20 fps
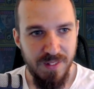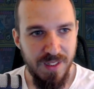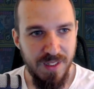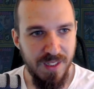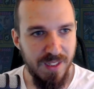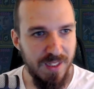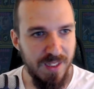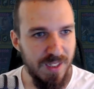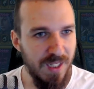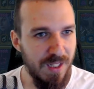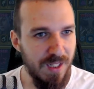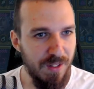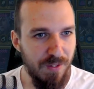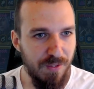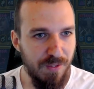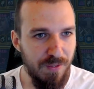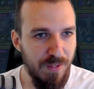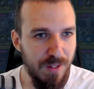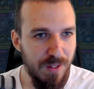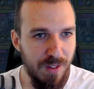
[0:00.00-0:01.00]
get
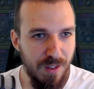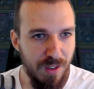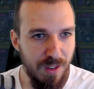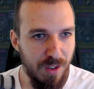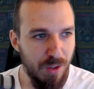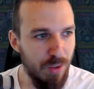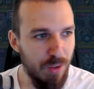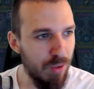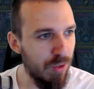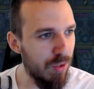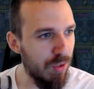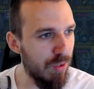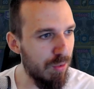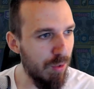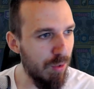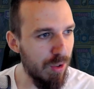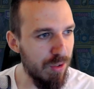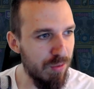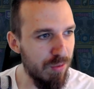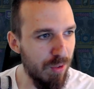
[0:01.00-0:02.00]
a
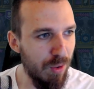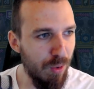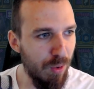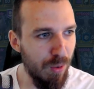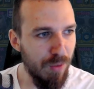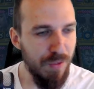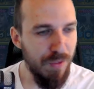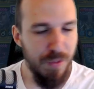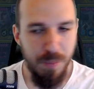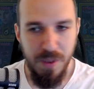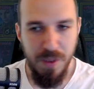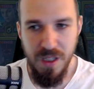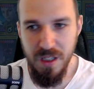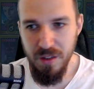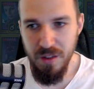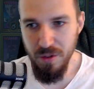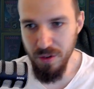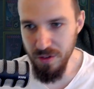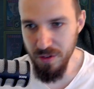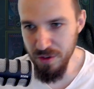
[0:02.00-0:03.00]
quad roll of speed
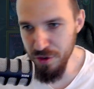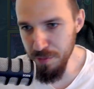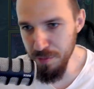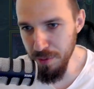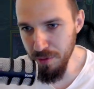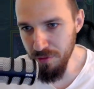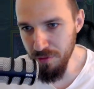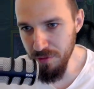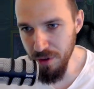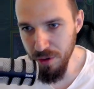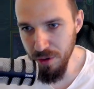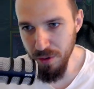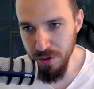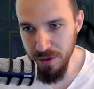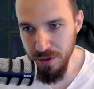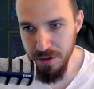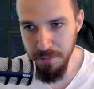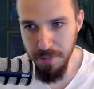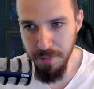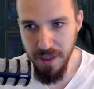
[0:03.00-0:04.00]
or a triple roll on
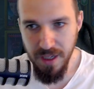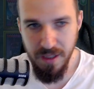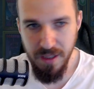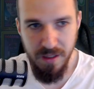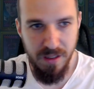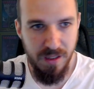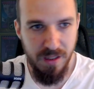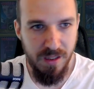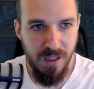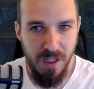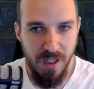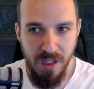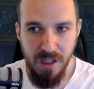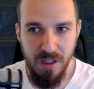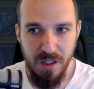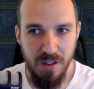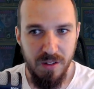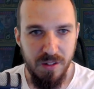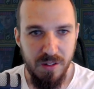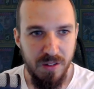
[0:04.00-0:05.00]
a banner,
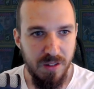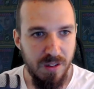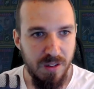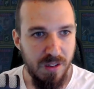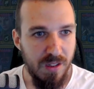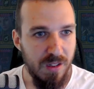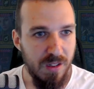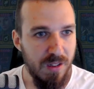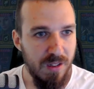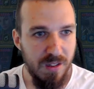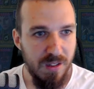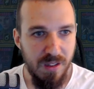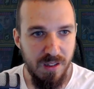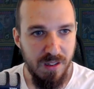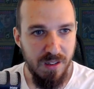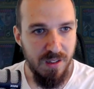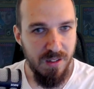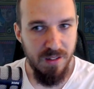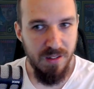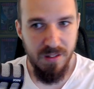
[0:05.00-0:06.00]

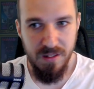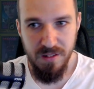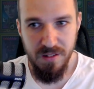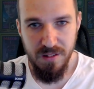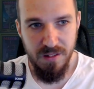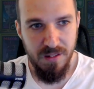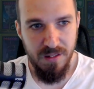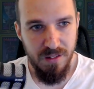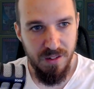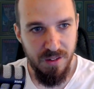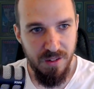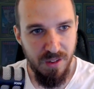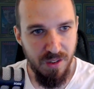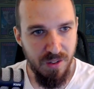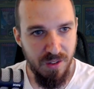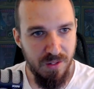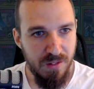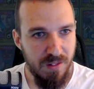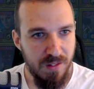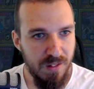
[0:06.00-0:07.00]
or you
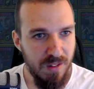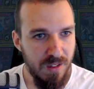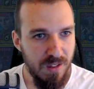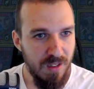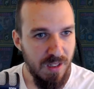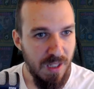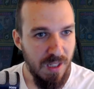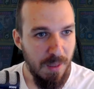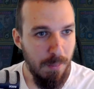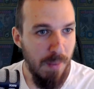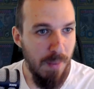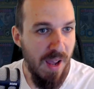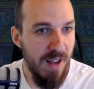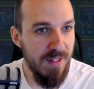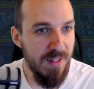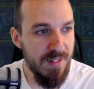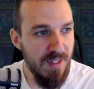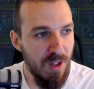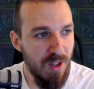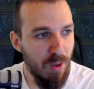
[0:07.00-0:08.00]
know,
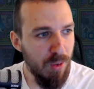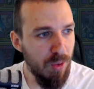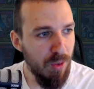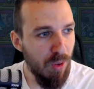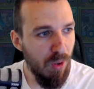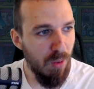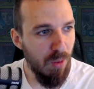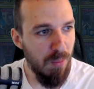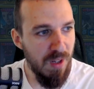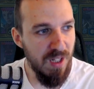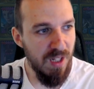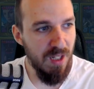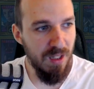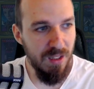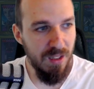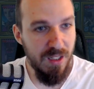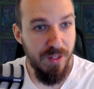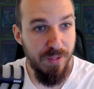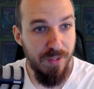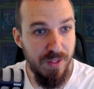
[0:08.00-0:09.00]
max out all my
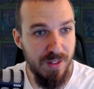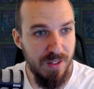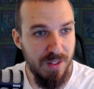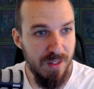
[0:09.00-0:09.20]
glyphs.